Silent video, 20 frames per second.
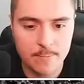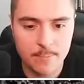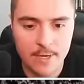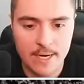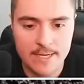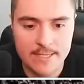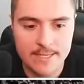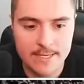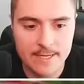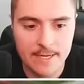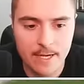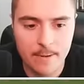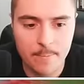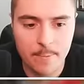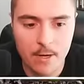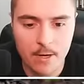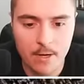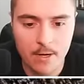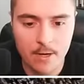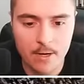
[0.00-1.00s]
pressing
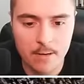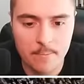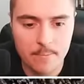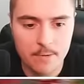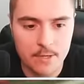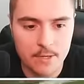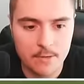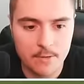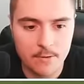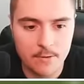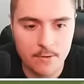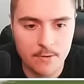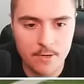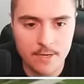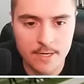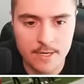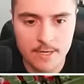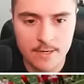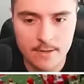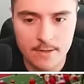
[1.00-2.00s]
up on
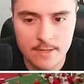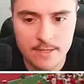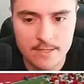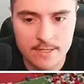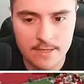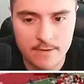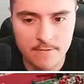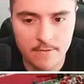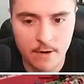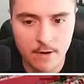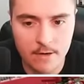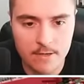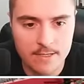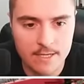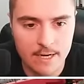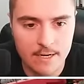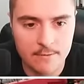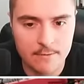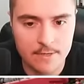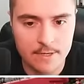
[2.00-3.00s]
McLaurin here. Let's see if our
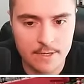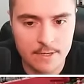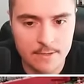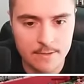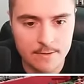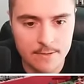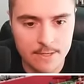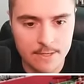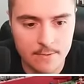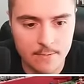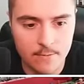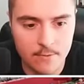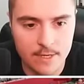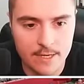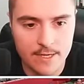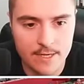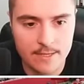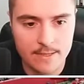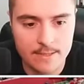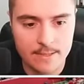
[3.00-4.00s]
Tyreek Hill can
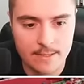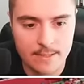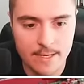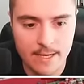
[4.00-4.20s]
win it.